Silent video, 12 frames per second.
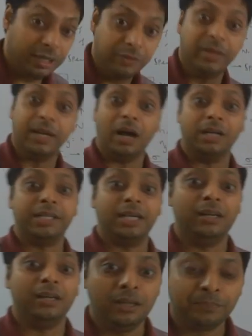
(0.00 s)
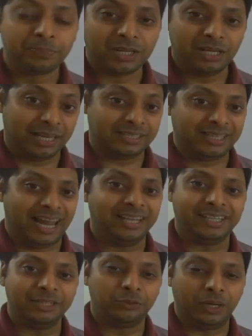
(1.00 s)
even until like
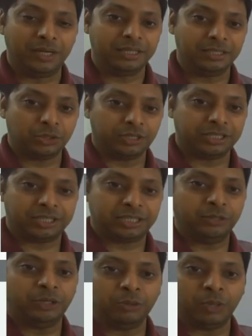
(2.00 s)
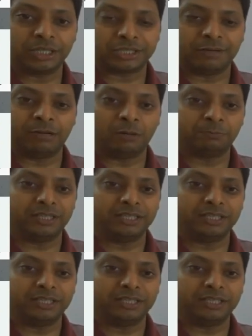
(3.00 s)
1920. So this theory was developed in